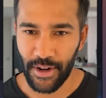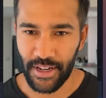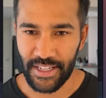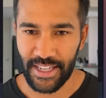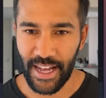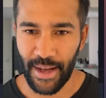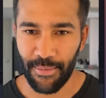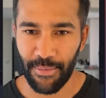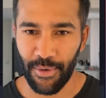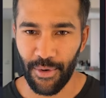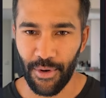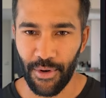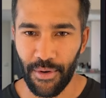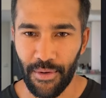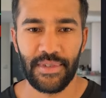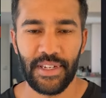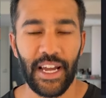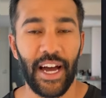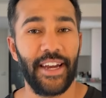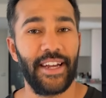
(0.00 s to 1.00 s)

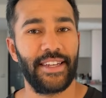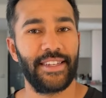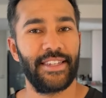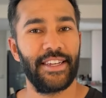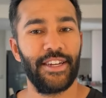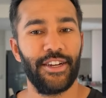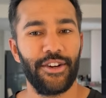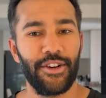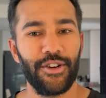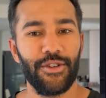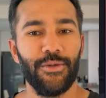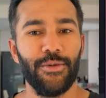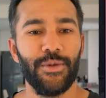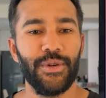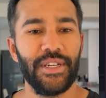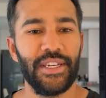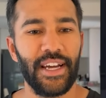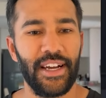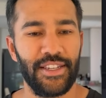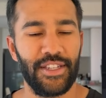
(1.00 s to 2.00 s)
example, Jannik Sinner, who
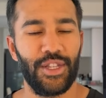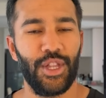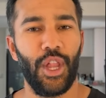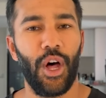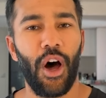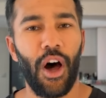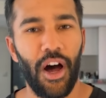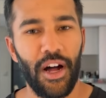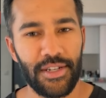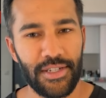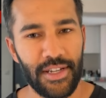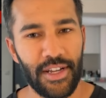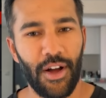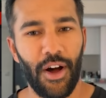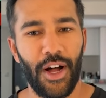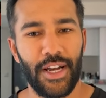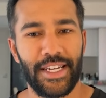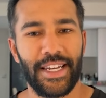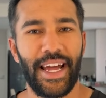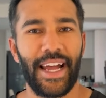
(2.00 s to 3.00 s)
does not
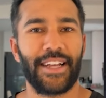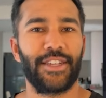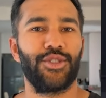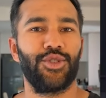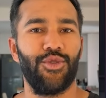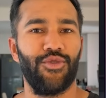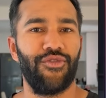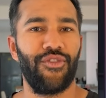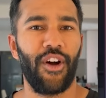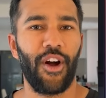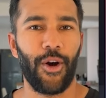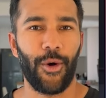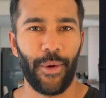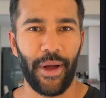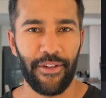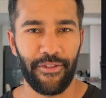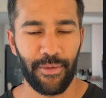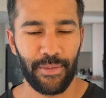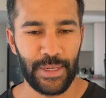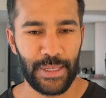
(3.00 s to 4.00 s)
contact so far
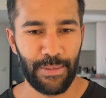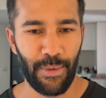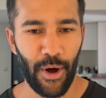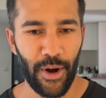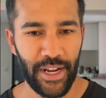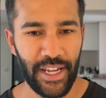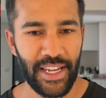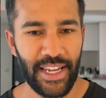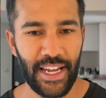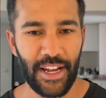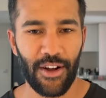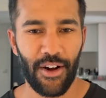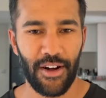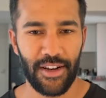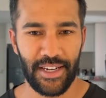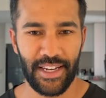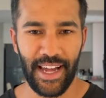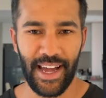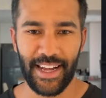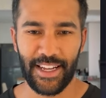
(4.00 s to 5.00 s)
away from his body. He
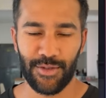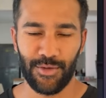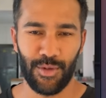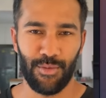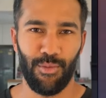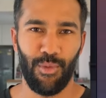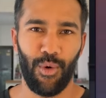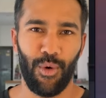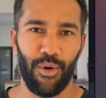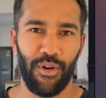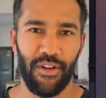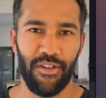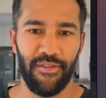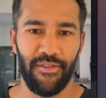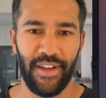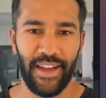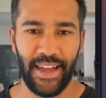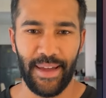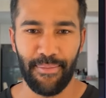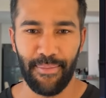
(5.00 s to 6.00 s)
contacts with more
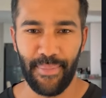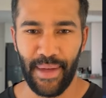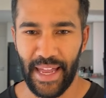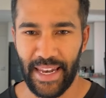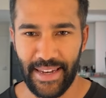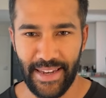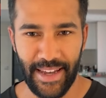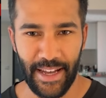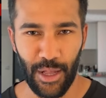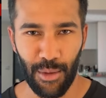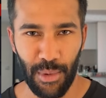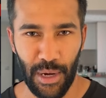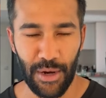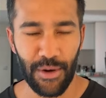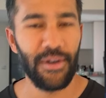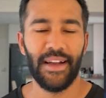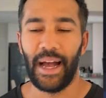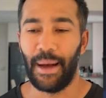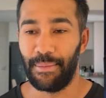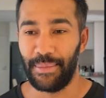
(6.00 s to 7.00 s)
of a bent
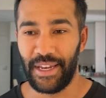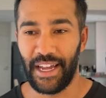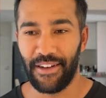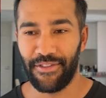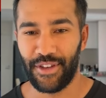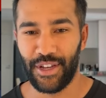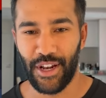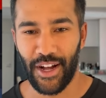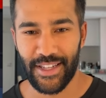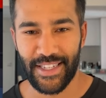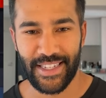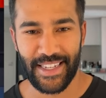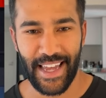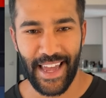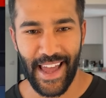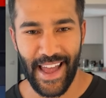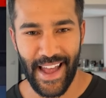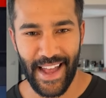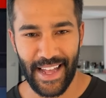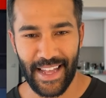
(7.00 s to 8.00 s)
elbow. I'm definitely not
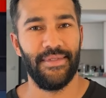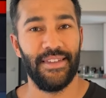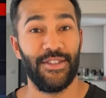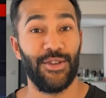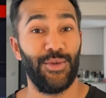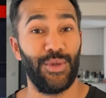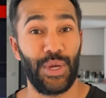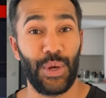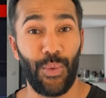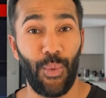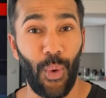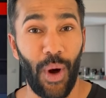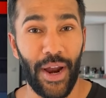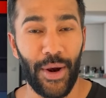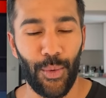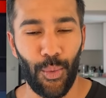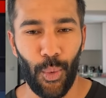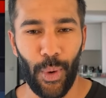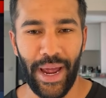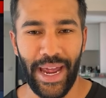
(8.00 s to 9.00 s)
saying there's only
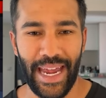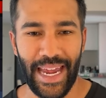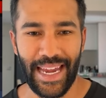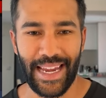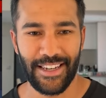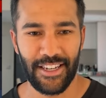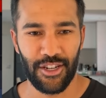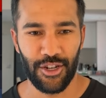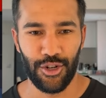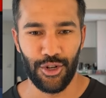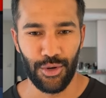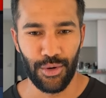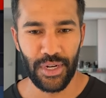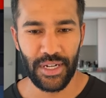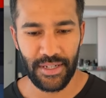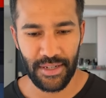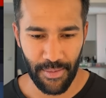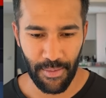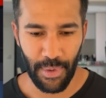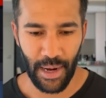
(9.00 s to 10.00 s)
one way to do
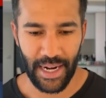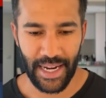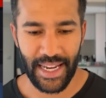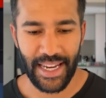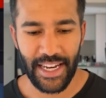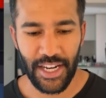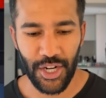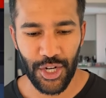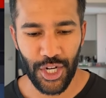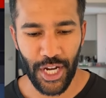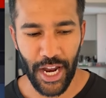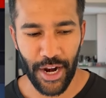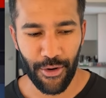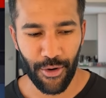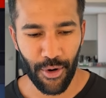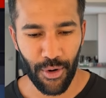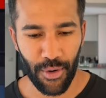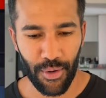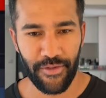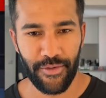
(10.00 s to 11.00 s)
it, but in
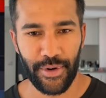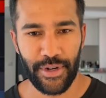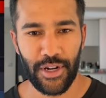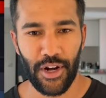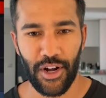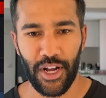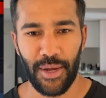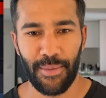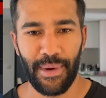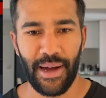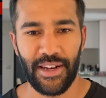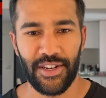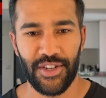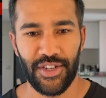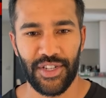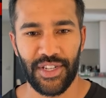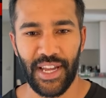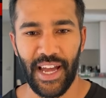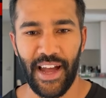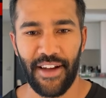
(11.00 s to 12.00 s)
general, if we're talking about
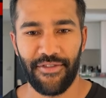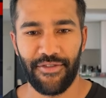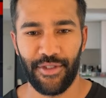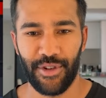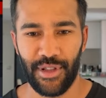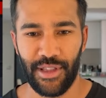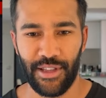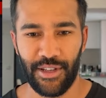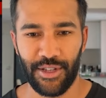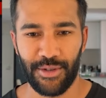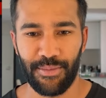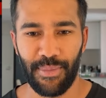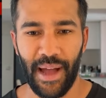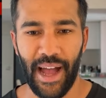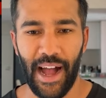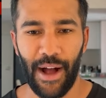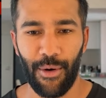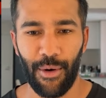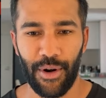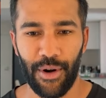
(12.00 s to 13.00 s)
just effortless
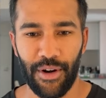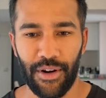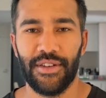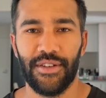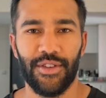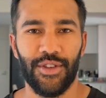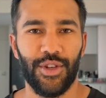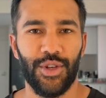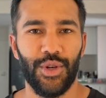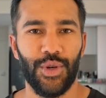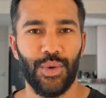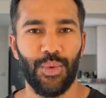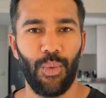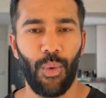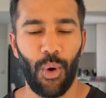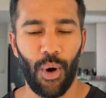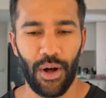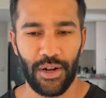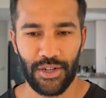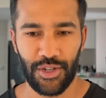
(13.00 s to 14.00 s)
power, you
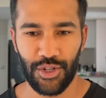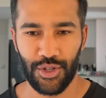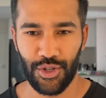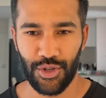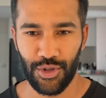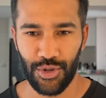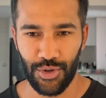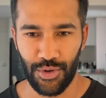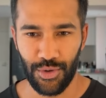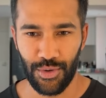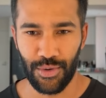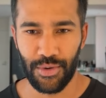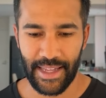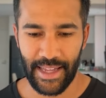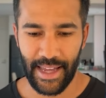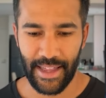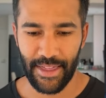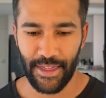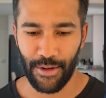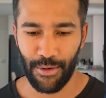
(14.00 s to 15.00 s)
want to
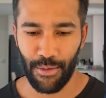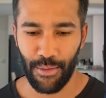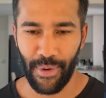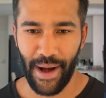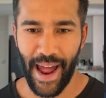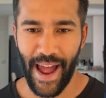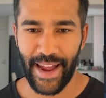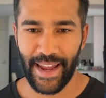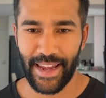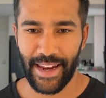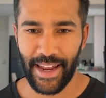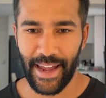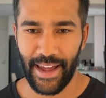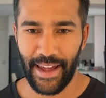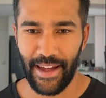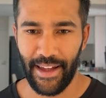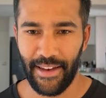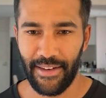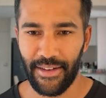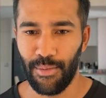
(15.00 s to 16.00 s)
get the racket
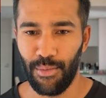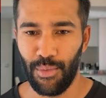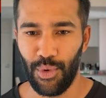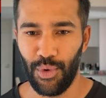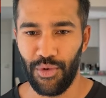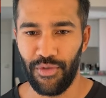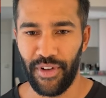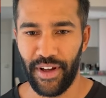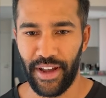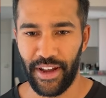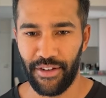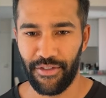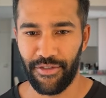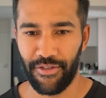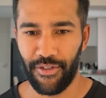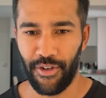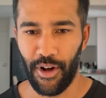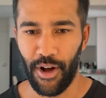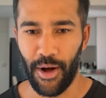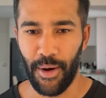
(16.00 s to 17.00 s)
head moving
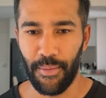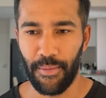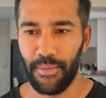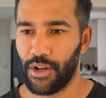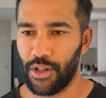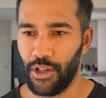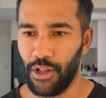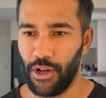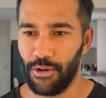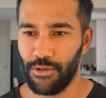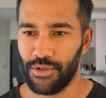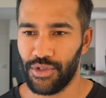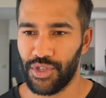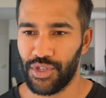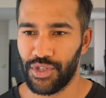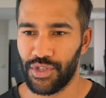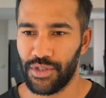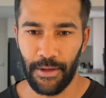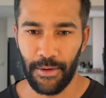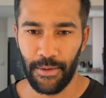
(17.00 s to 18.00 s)
from
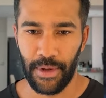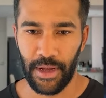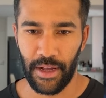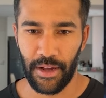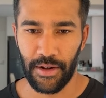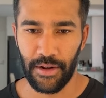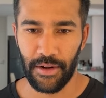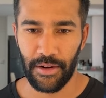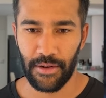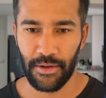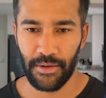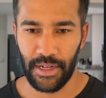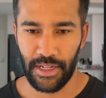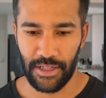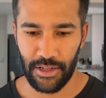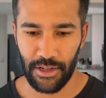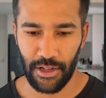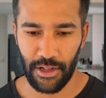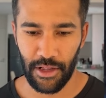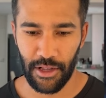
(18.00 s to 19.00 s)
close. Here we go.
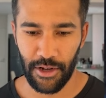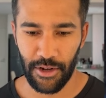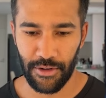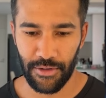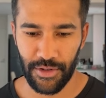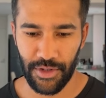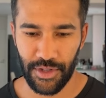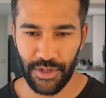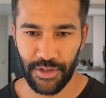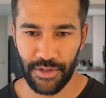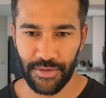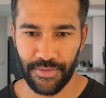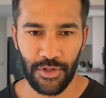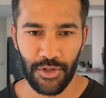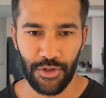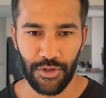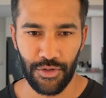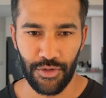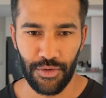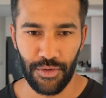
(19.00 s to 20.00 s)
It's close
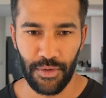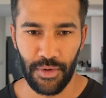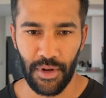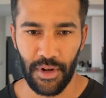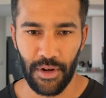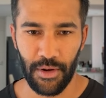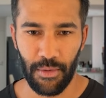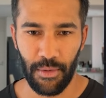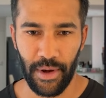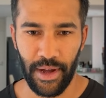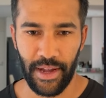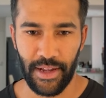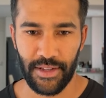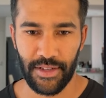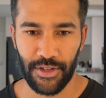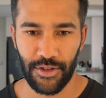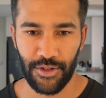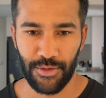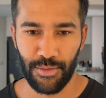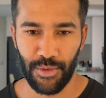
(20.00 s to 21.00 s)
to away.
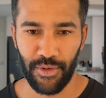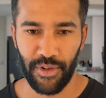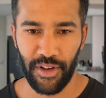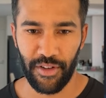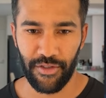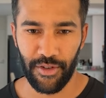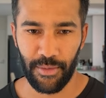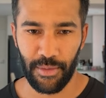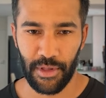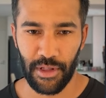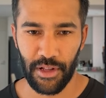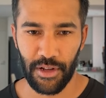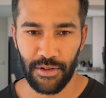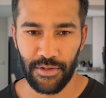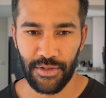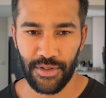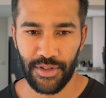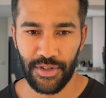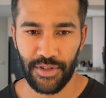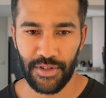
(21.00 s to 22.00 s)
So it's moving from
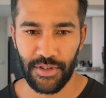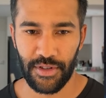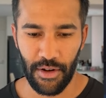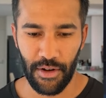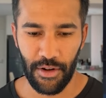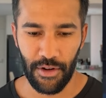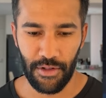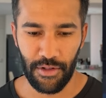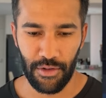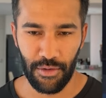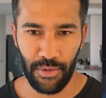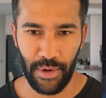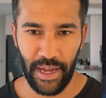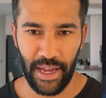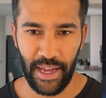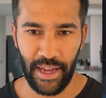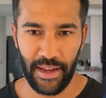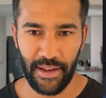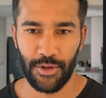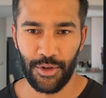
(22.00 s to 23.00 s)
close all the
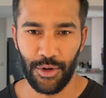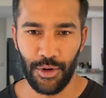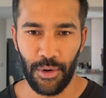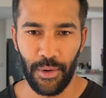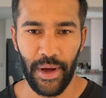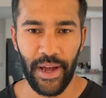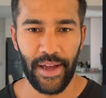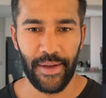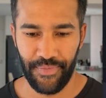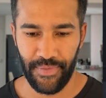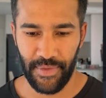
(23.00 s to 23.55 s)
way to away.